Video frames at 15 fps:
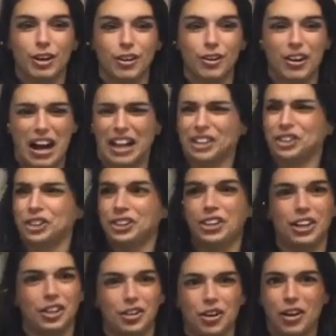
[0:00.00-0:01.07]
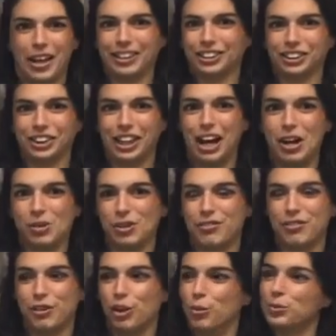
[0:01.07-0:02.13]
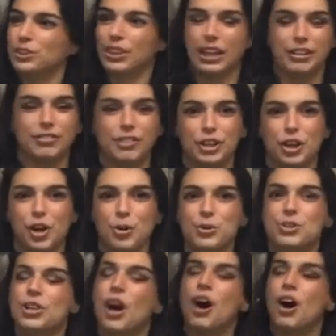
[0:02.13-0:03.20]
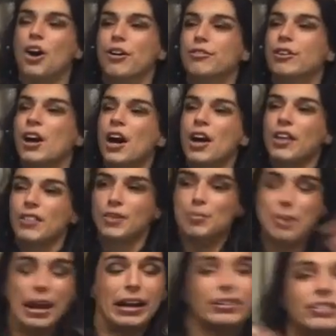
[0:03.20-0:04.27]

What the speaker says: Actually, not at all. I only filmed like videos of the band